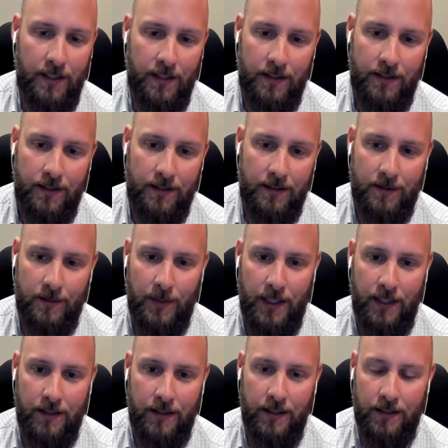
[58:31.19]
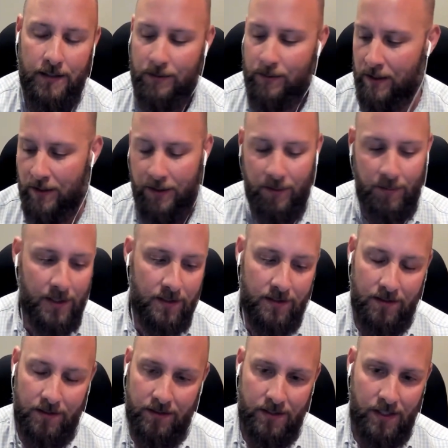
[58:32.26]
And I think that's a bad thing because when all the
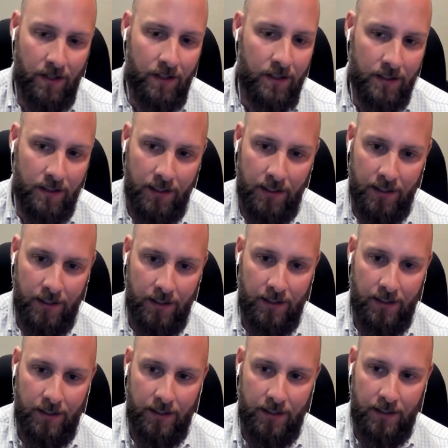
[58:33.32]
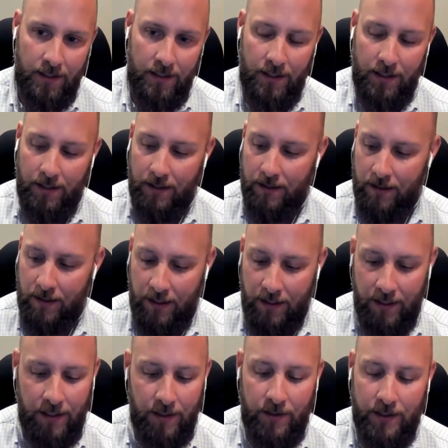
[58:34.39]
business is gone,
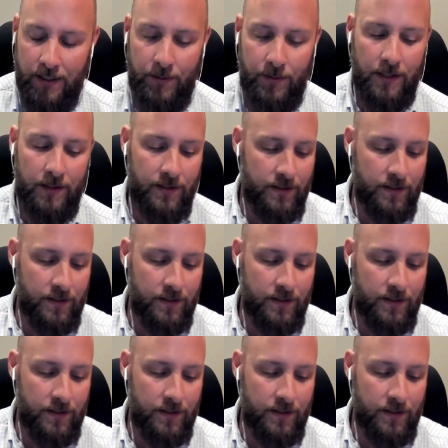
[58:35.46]
any one of us